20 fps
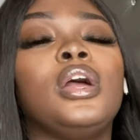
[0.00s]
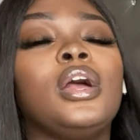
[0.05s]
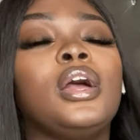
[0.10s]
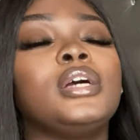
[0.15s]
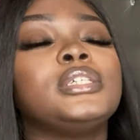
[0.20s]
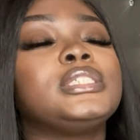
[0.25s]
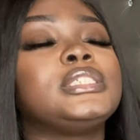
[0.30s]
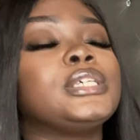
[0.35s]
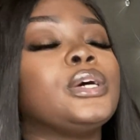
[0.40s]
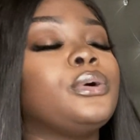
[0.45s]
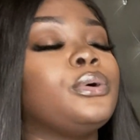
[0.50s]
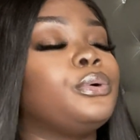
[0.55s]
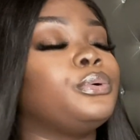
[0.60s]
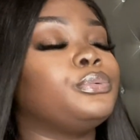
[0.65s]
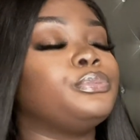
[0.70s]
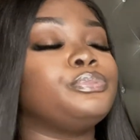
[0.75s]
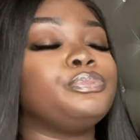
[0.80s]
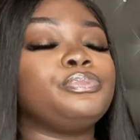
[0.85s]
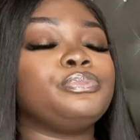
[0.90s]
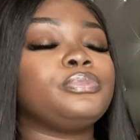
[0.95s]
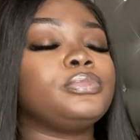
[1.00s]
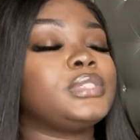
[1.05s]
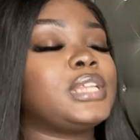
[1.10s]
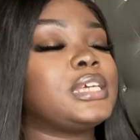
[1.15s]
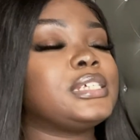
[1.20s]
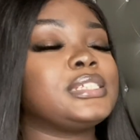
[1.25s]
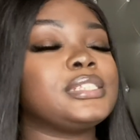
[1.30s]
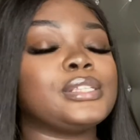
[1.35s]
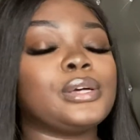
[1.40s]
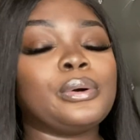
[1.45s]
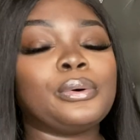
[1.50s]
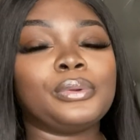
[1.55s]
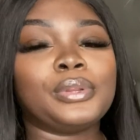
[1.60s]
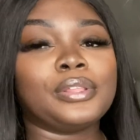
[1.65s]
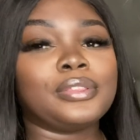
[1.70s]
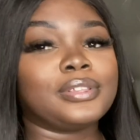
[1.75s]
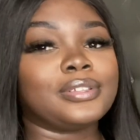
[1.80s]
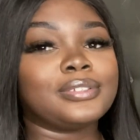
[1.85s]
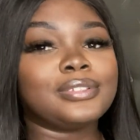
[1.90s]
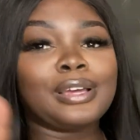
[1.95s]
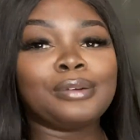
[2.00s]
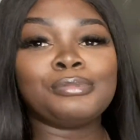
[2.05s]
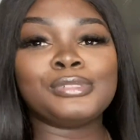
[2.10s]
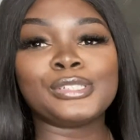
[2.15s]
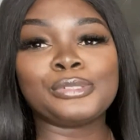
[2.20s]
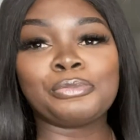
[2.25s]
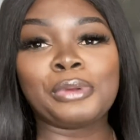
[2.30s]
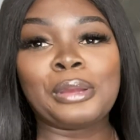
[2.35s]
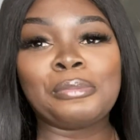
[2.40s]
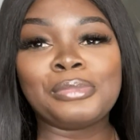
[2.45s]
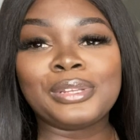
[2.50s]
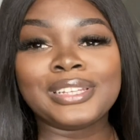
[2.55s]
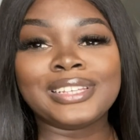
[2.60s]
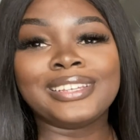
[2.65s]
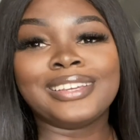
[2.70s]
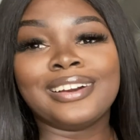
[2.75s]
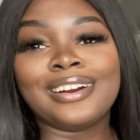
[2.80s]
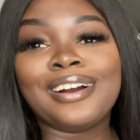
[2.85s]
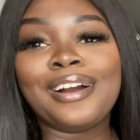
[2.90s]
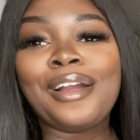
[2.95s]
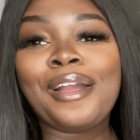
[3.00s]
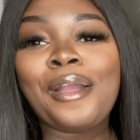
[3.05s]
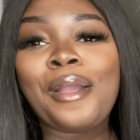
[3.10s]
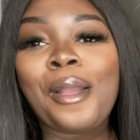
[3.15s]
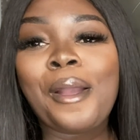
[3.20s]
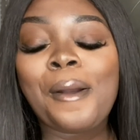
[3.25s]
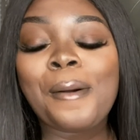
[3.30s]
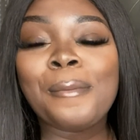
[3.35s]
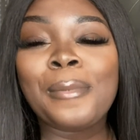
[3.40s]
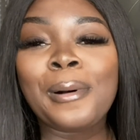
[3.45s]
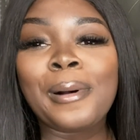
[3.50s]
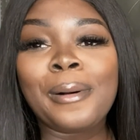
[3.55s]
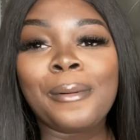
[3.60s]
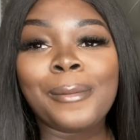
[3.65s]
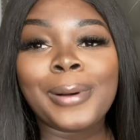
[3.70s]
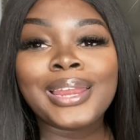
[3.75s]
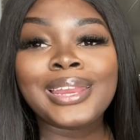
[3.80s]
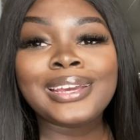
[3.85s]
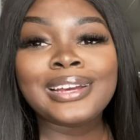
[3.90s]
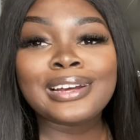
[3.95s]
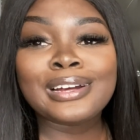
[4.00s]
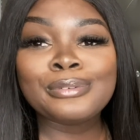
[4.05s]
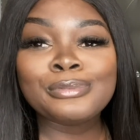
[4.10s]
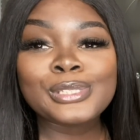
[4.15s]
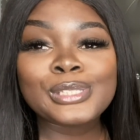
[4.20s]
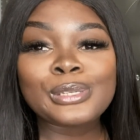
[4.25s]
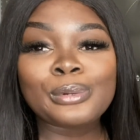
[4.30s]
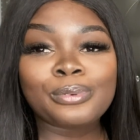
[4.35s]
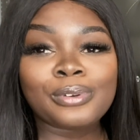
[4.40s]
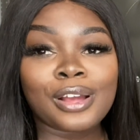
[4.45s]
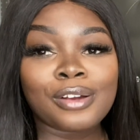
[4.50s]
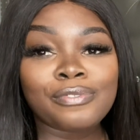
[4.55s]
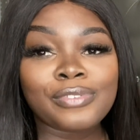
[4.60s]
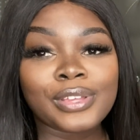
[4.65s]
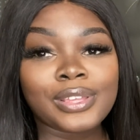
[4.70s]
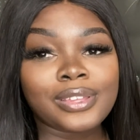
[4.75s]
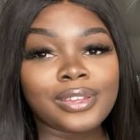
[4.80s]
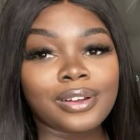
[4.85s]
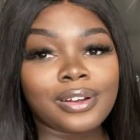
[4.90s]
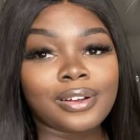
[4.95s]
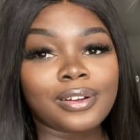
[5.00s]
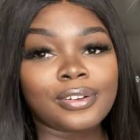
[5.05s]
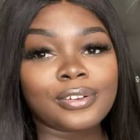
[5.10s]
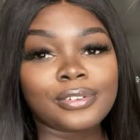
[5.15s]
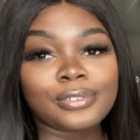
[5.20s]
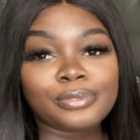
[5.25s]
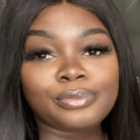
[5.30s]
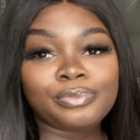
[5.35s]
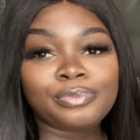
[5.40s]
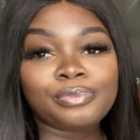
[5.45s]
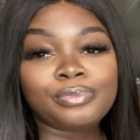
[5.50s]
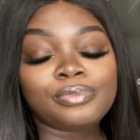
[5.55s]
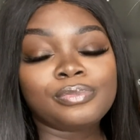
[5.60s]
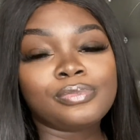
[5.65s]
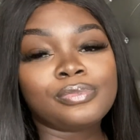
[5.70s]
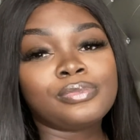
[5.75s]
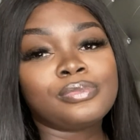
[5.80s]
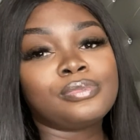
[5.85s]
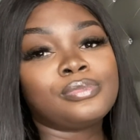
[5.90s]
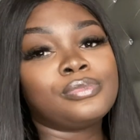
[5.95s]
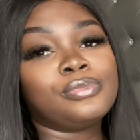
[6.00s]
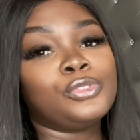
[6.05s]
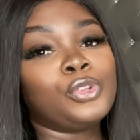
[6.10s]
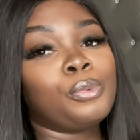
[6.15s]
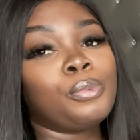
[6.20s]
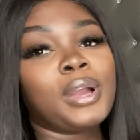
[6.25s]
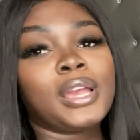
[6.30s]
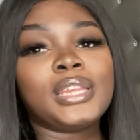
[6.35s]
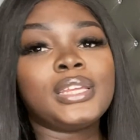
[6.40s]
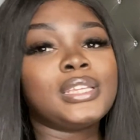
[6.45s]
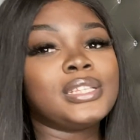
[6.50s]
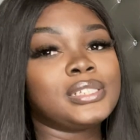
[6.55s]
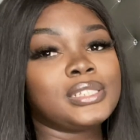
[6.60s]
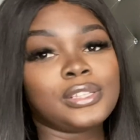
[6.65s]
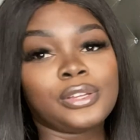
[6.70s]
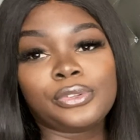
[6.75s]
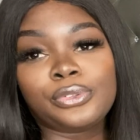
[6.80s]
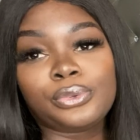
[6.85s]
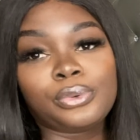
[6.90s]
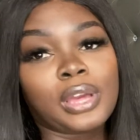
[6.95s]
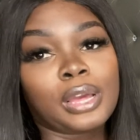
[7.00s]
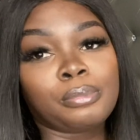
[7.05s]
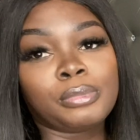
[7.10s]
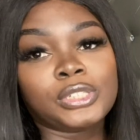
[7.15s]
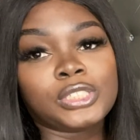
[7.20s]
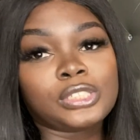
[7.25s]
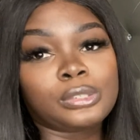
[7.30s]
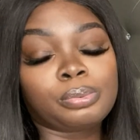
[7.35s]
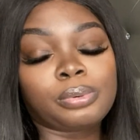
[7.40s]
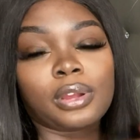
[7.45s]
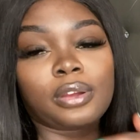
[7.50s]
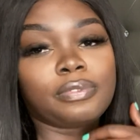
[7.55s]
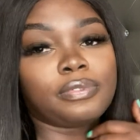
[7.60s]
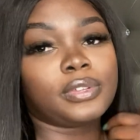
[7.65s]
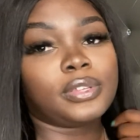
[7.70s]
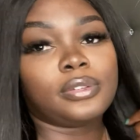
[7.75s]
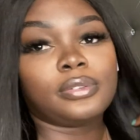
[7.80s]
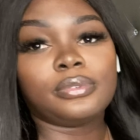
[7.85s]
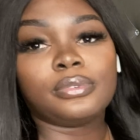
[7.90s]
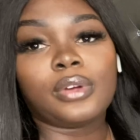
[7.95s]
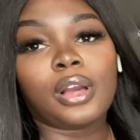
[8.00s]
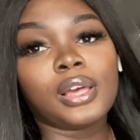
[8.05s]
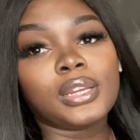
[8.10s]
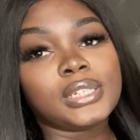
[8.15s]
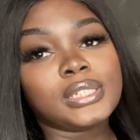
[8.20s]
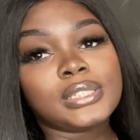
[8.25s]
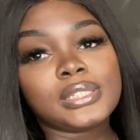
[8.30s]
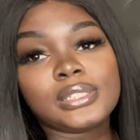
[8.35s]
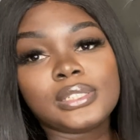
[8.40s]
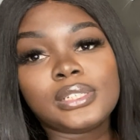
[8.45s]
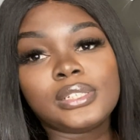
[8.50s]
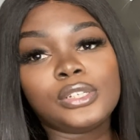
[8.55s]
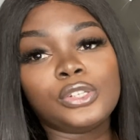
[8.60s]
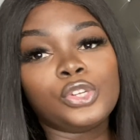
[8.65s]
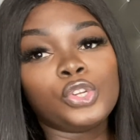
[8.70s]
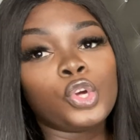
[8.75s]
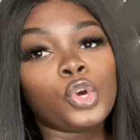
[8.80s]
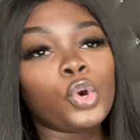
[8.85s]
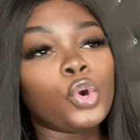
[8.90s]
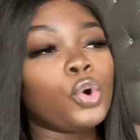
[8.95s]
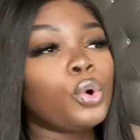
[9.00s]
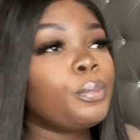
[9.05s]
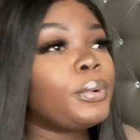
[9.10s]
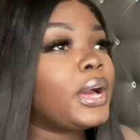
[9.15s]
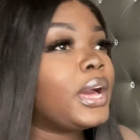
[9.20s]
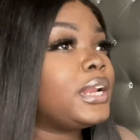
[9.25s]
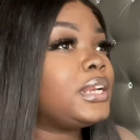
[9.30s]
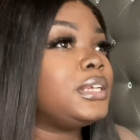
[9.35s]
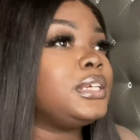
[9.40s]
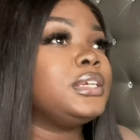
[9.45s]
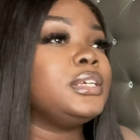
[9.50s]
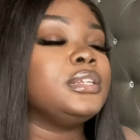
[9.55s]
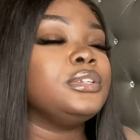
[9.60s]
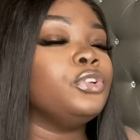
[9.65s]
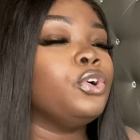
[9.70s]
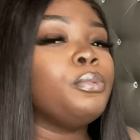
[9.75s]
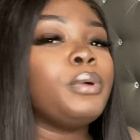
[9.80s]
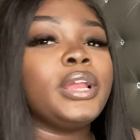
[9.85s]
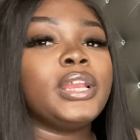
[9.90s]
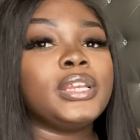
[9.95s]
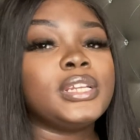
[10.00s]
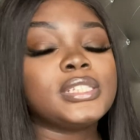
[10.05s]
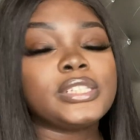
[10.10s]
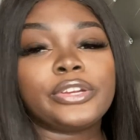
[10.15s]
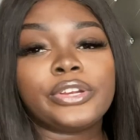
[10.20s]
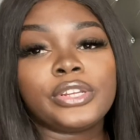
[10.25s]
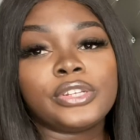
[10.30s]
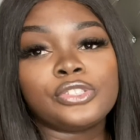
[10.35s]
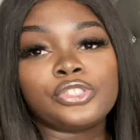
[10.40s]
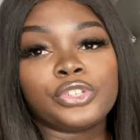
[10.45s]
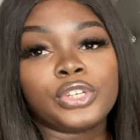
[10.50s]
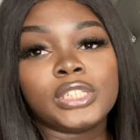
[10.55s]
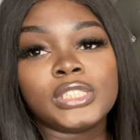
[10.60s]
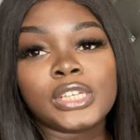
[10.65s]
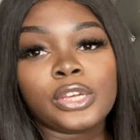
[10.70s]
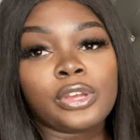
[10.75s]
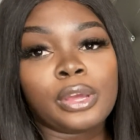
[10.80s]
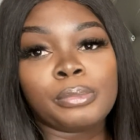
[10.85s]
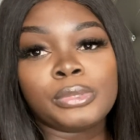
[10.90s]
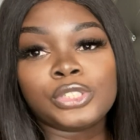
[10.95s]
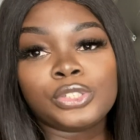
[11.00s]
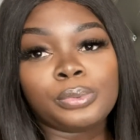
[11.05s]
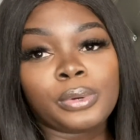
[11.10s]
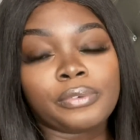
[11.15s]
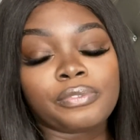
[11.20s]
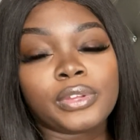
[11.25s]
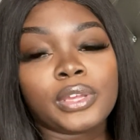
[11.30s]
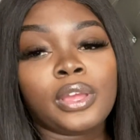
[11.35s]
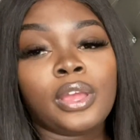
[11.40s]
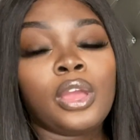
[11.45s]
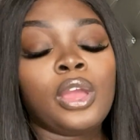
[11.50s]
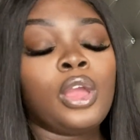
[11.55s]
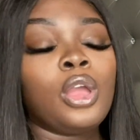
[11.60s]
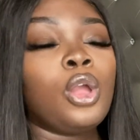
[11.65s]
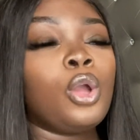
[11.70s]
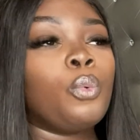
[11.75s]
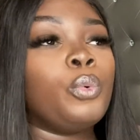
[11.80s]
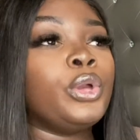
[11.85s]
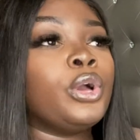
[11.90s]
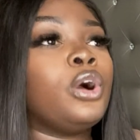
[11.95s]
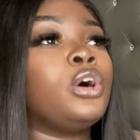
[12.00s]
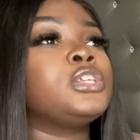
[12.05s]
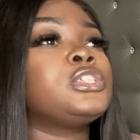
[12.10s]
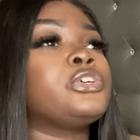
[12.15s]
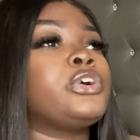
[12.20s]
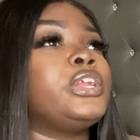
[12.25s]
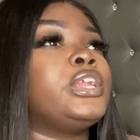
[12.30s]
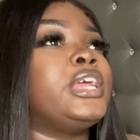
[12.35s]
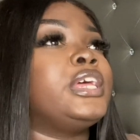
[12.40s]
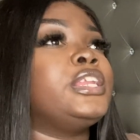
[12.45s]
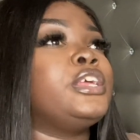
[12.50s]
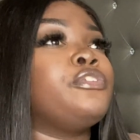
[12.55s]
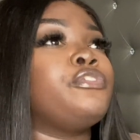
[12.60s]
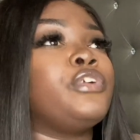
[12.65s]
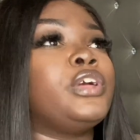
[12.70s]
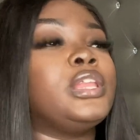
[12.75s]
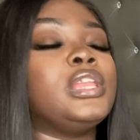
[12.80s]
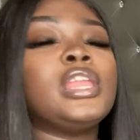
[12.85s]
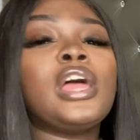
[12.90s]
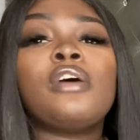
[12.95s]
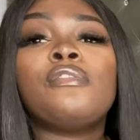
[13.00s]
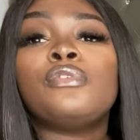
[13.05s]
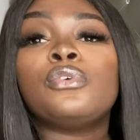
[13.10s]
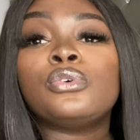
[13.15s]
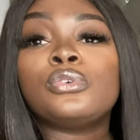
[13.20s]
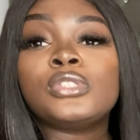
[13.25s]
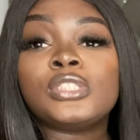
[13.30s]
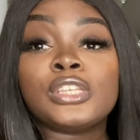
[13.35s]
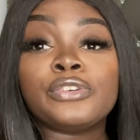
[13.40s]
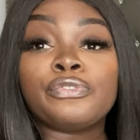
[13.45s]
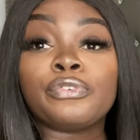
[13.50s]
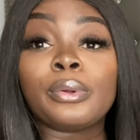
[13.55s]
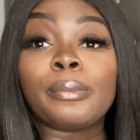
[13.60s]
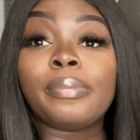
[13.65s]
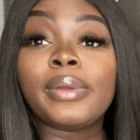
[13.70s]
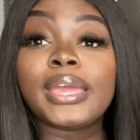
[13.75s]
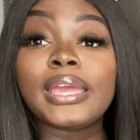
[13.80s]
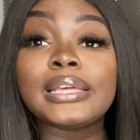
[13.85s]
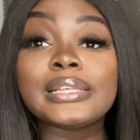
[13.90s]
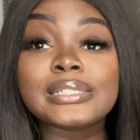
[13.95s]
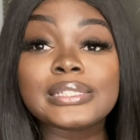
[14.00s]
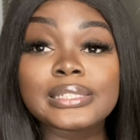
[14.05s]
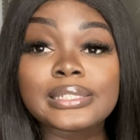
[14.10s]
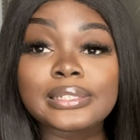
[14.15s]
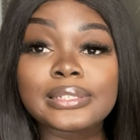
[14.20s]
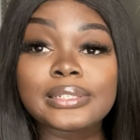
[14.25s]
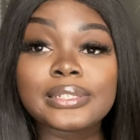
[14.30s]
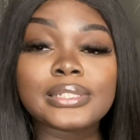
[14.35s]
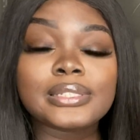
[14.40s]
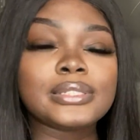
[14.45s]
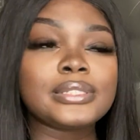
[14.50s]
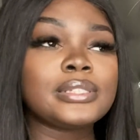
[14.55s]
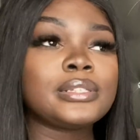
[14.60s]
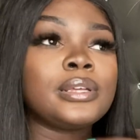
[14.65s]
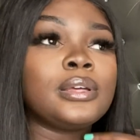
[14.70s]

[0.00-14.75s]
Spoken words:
So that's just a whole nother, I'm just rambling, y'all. But when it comes to profit, y'all, nobody can tell you how much to profit. Honestly, nobody in this hair industry can tell you how much you profit. We all starting at different levels, different paces.